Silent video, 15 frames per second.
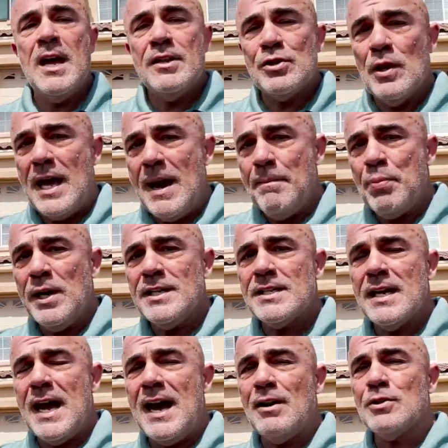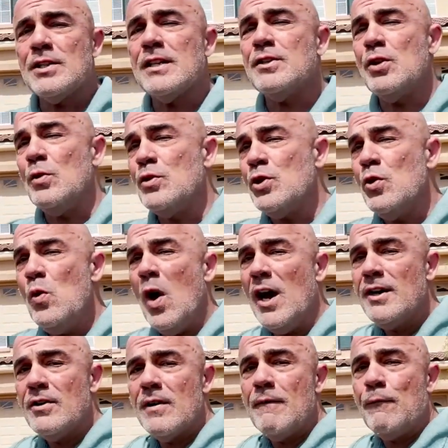So that brings the house to
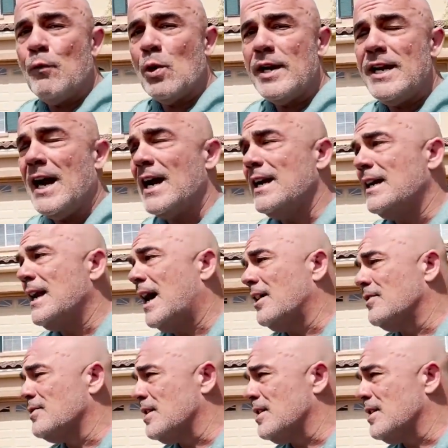$249